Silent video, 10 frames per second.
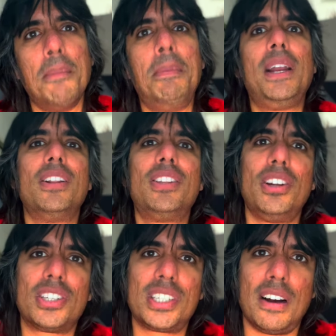Be good to
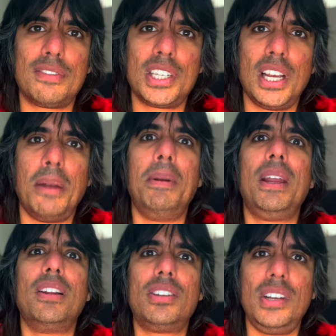yourselves, be
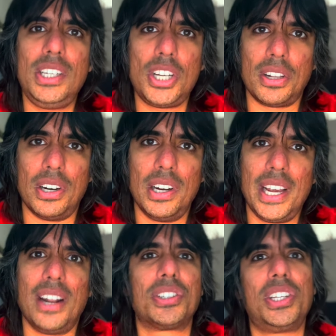good to each other,
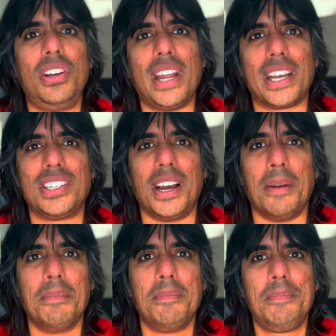and I'll see you next time.
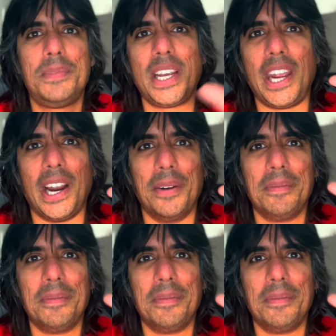Take care.